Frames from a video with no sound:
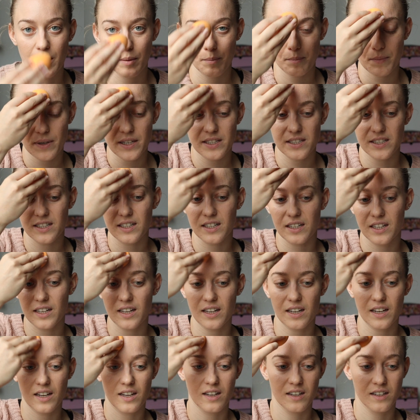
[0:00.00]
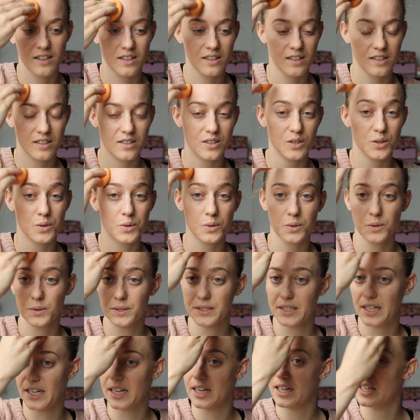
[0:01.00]
basically the whole
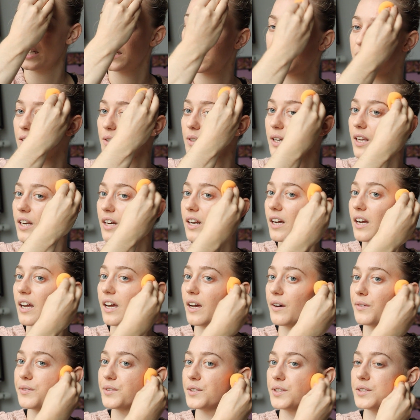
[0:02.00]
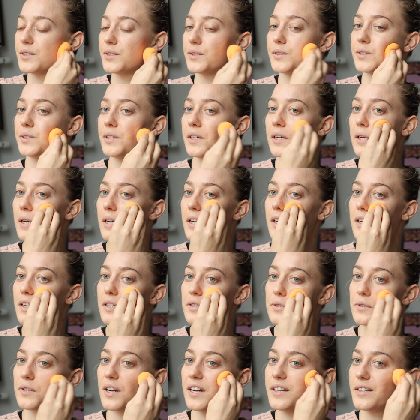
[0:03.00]
day. So then I have to
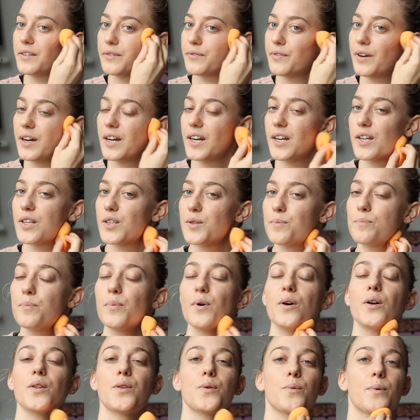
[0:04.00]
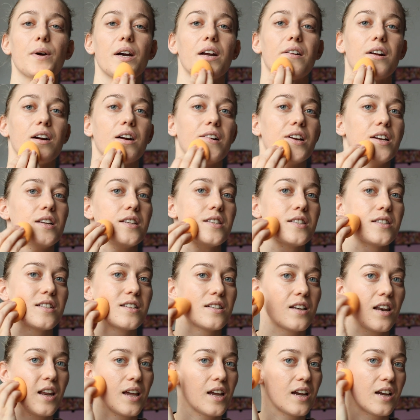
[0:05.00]
try to find a spot where there is
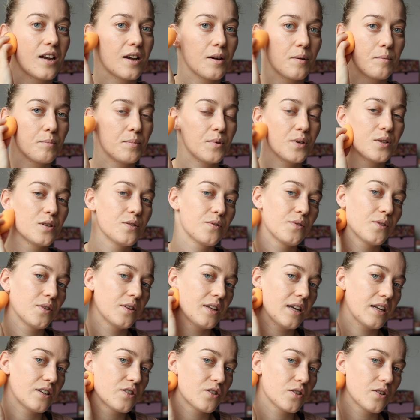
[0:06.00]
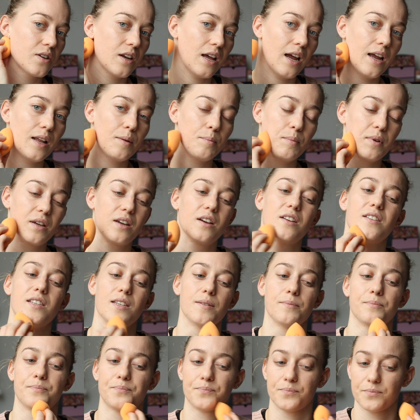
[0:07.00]
like beautiful natural light,
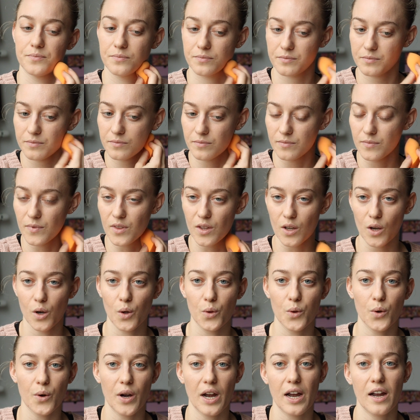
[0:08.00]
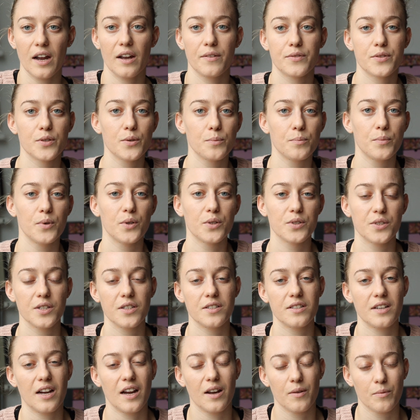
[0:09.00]
because although I have some
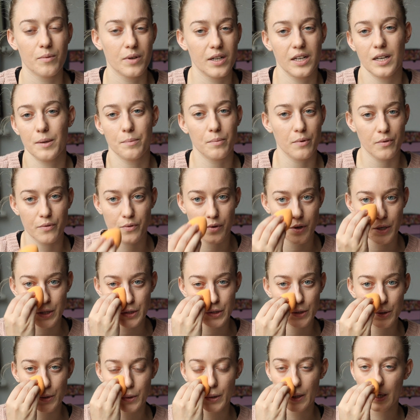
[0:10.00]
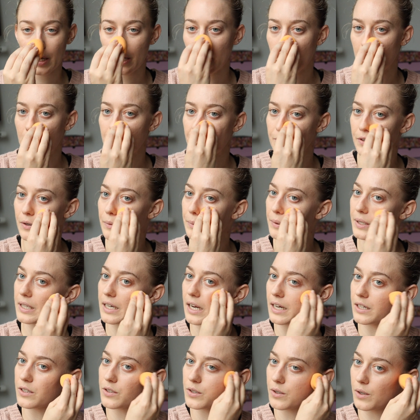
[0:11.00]
boxes, I really prefer to film with
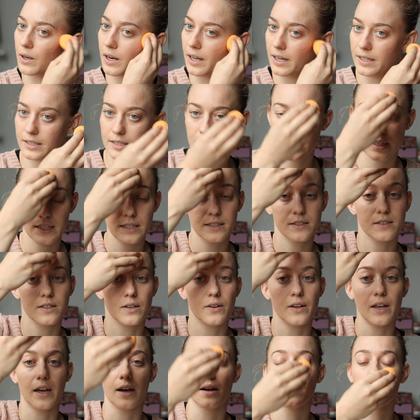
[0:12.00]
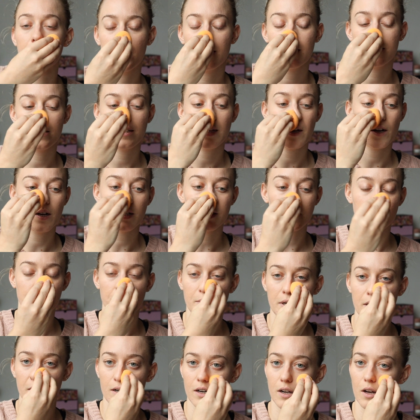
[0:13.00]
natural lighting. So yeah, is the autumn
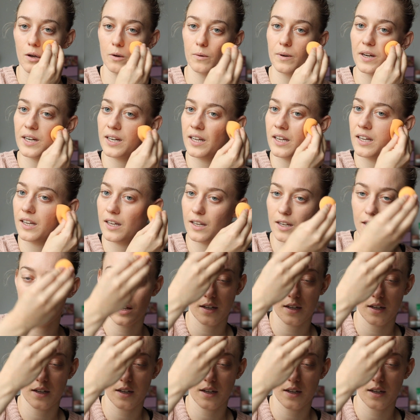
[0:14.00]
weather already